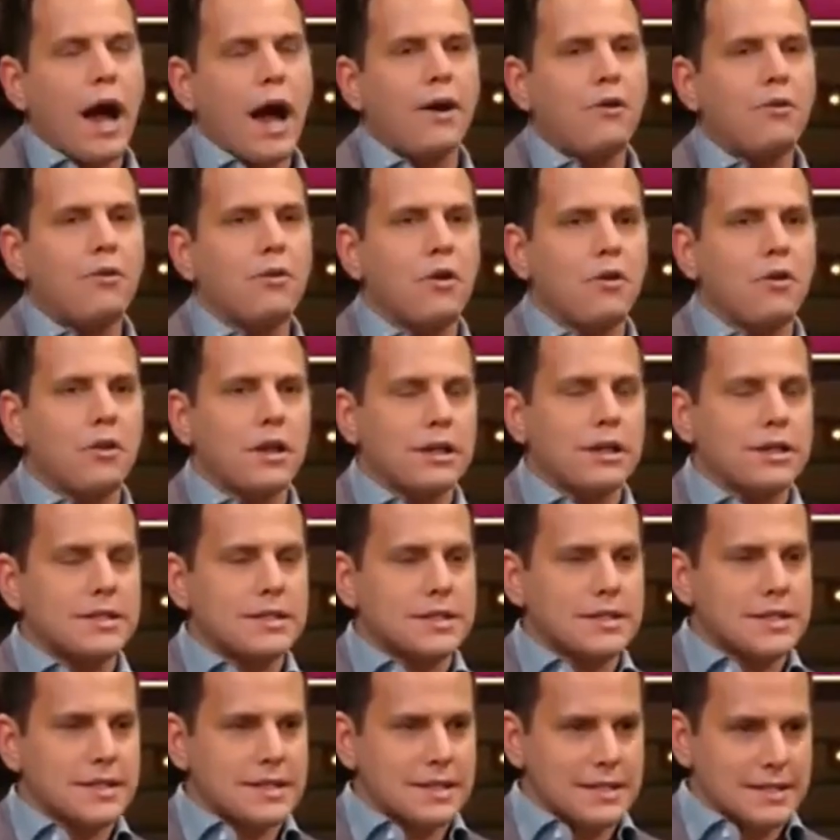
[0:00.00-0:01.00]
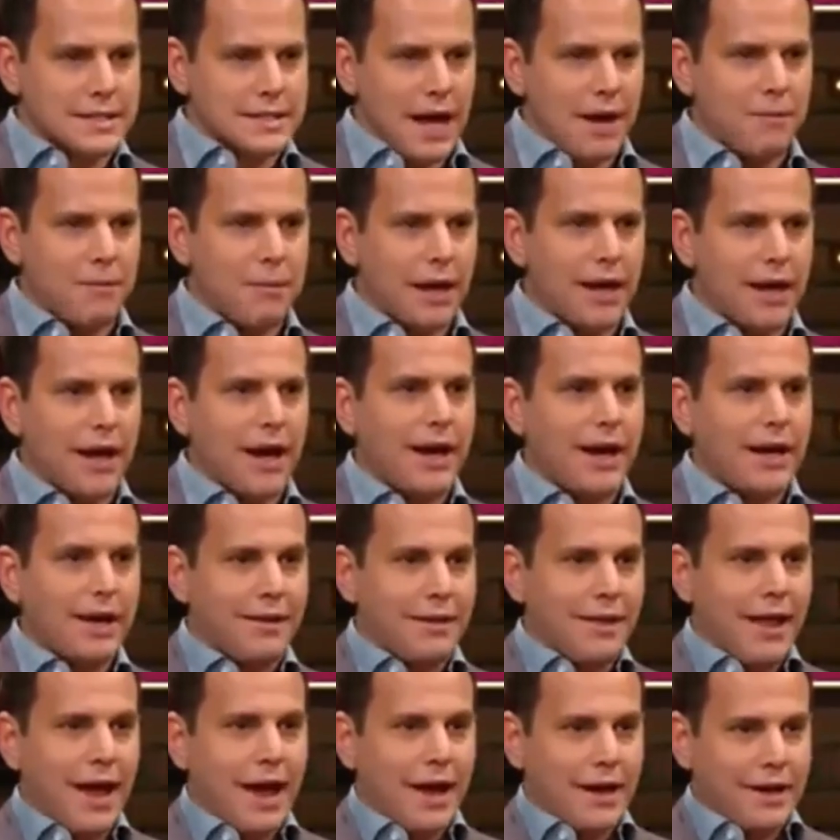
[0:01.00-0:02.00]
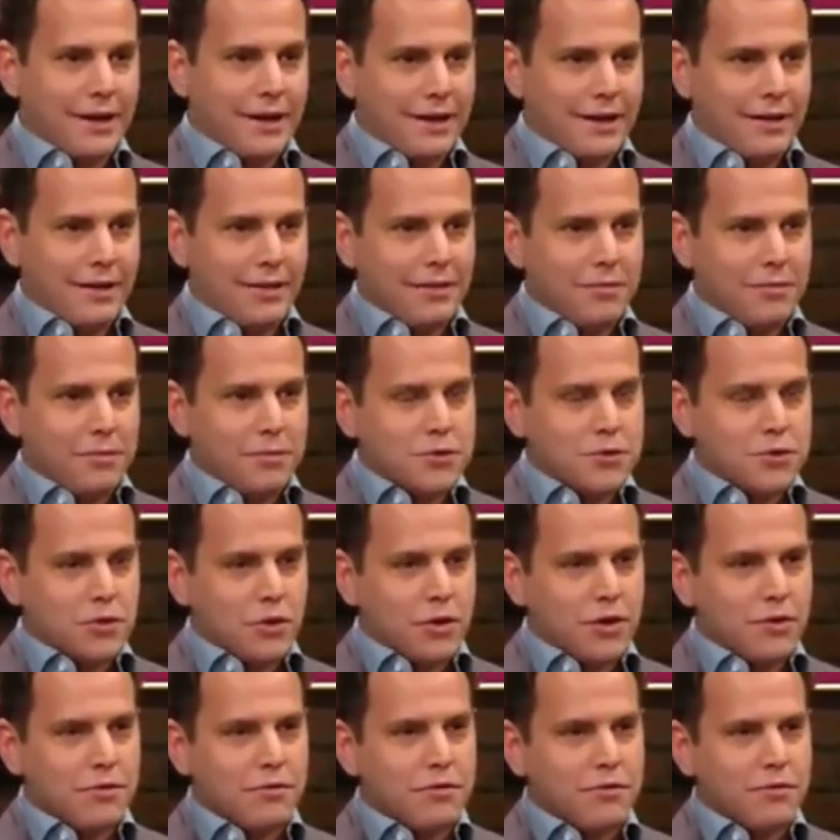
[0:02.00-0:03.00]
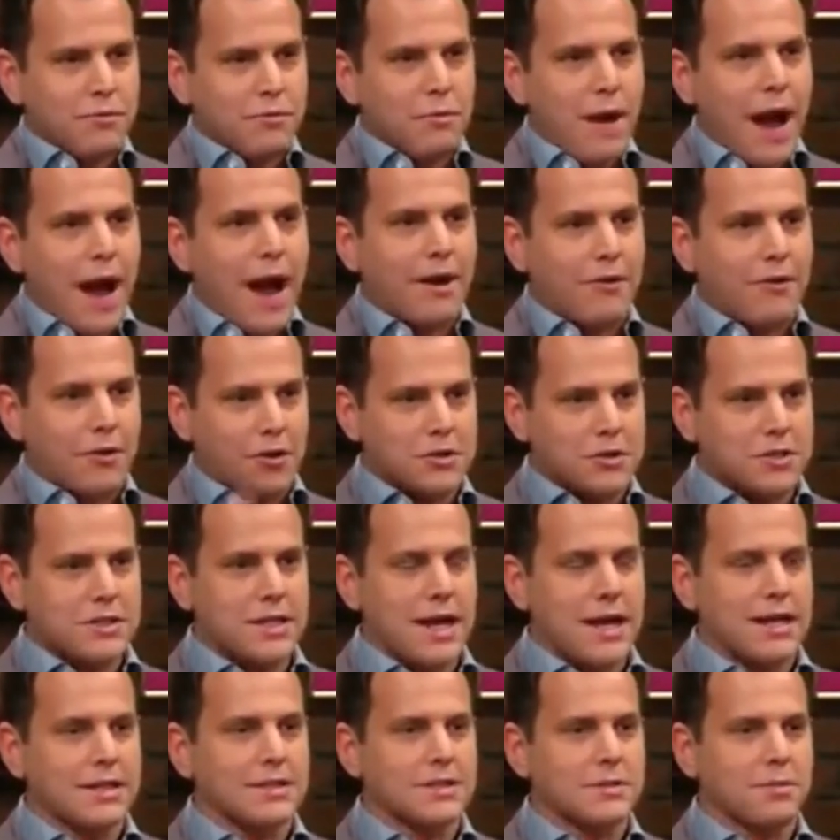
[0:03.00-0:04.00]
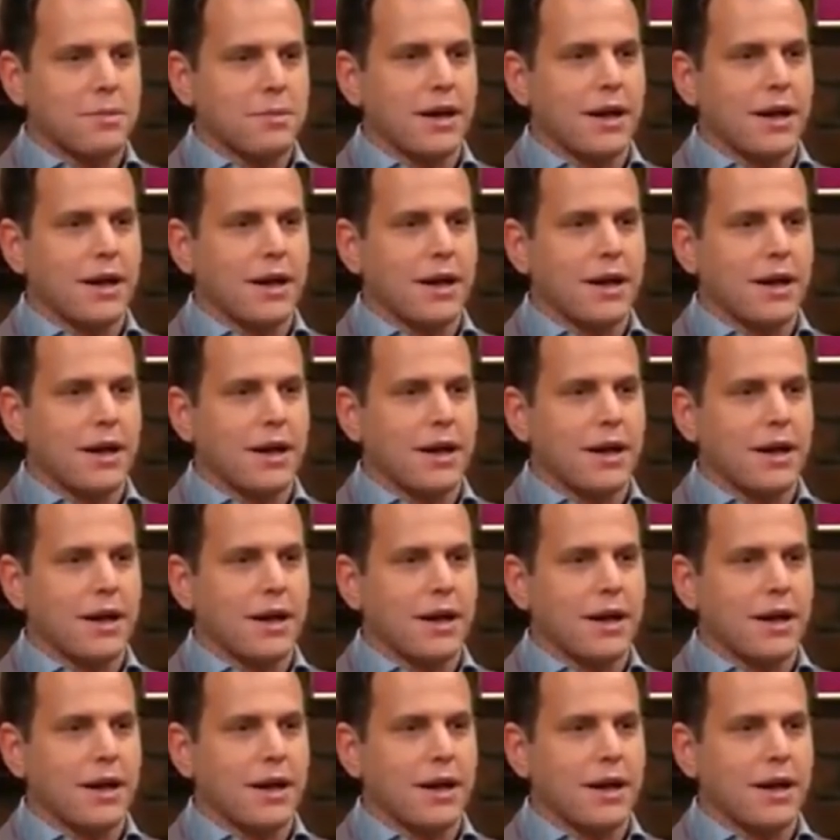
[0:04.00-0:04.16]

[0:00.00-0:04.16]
Well, I don't know that it's systemic in the sort of macro sense.